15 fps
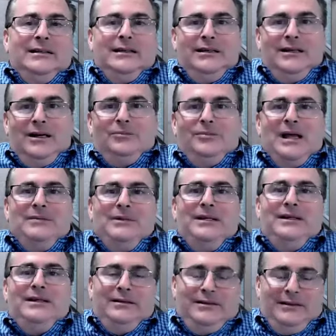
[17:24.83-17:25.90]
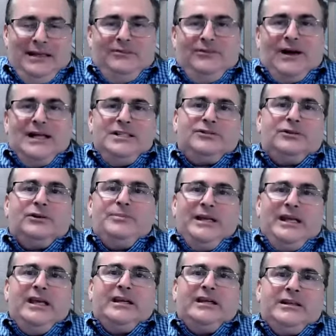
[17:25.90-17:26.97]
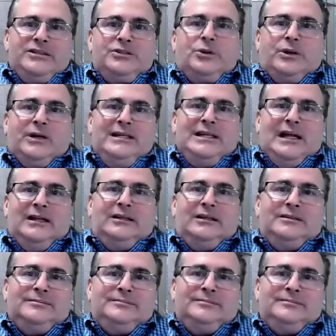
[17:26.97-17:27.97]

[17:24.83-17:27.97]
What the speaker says: maybe advice for a beginning storyteller?